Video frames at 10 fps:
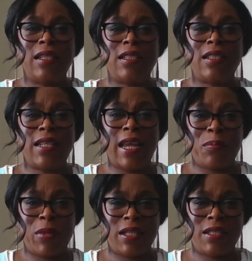
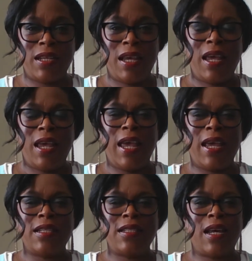statements.
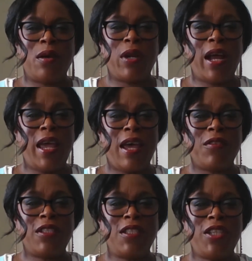And what I have
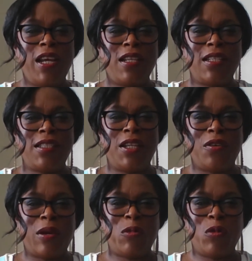is a checklist here,
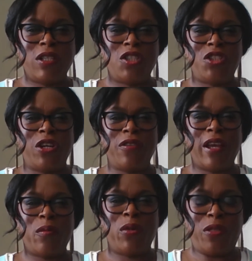and I'm going to share
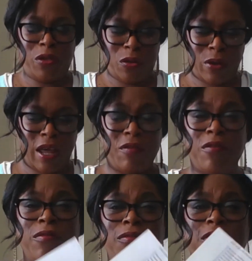that with you. I have a
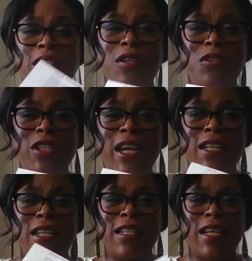physical
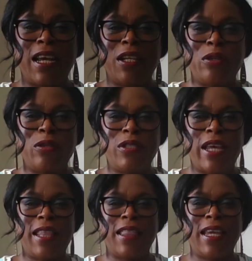checklist that I use
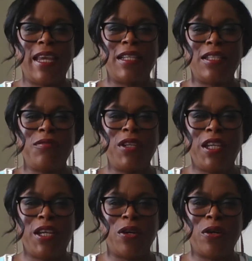at the end of the
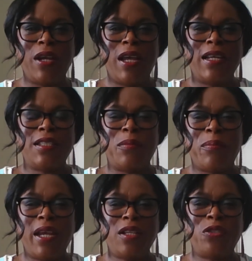year to
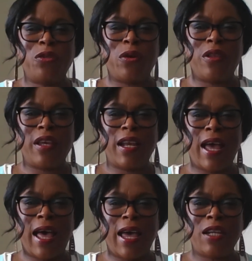make sure that
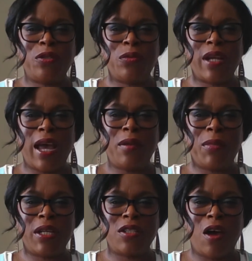I do not
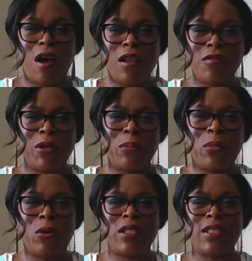miss all of the
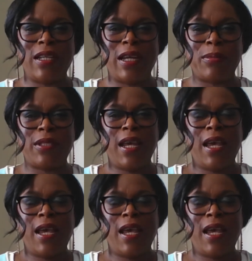important steps